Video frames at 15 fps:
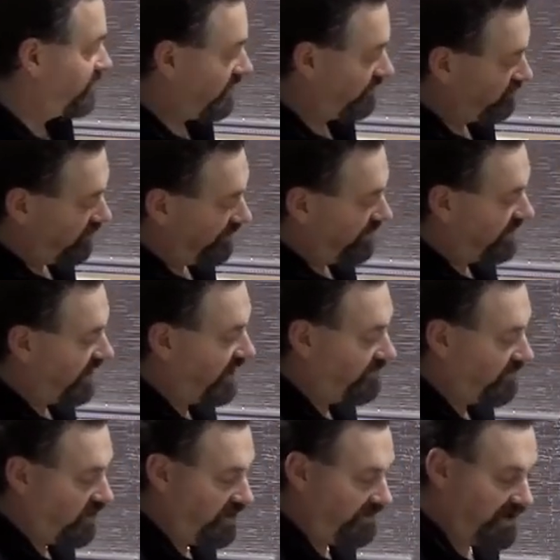I'm dropping
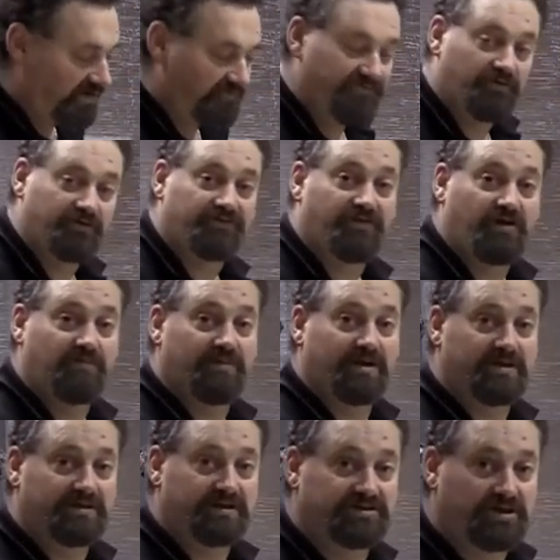down by about 4 to 5
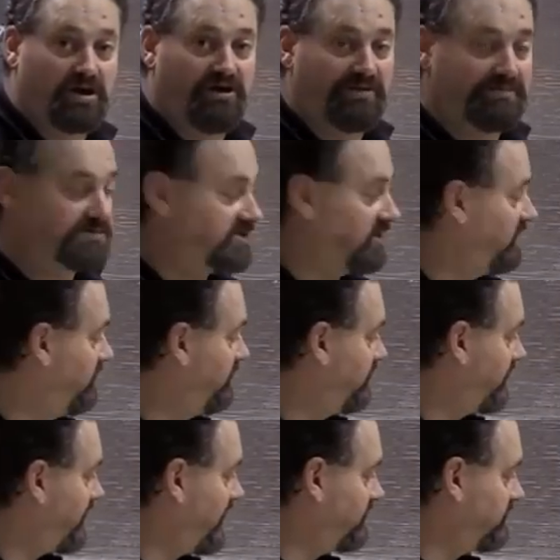mil at a time. So
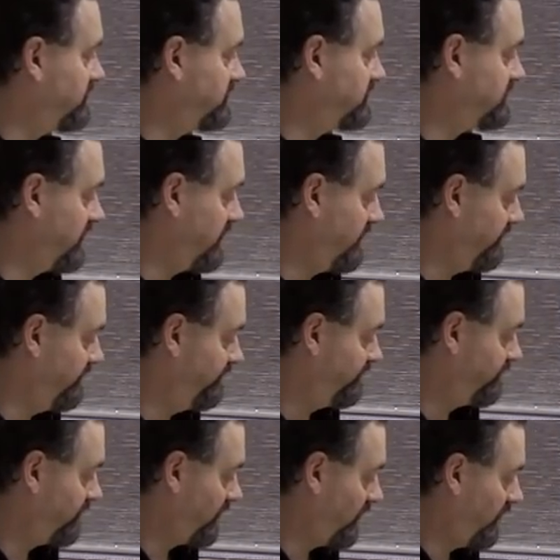the cutter's
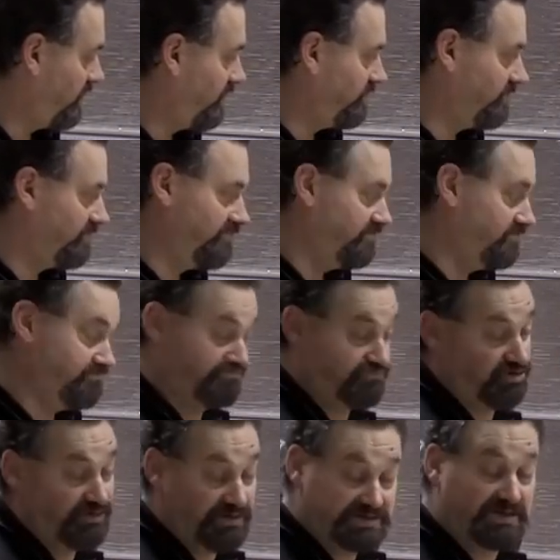
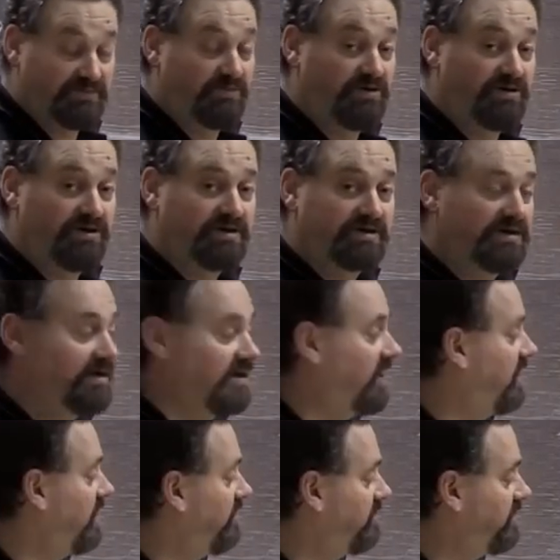doing some work,
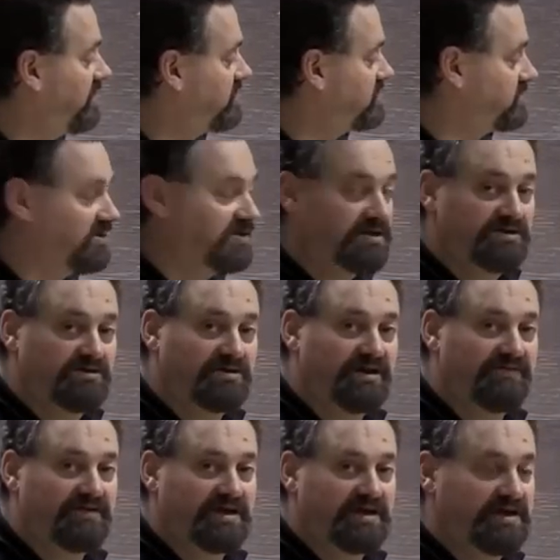but it's certainly not
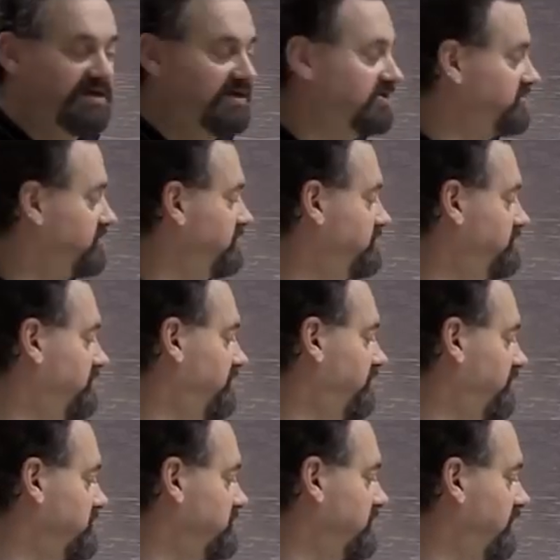having any issues with it
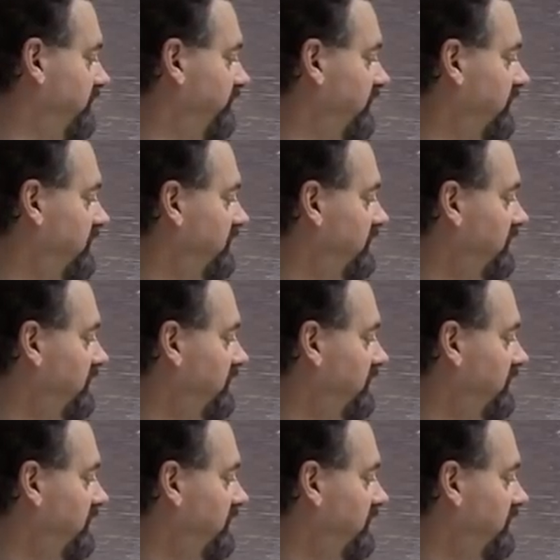whatsoever.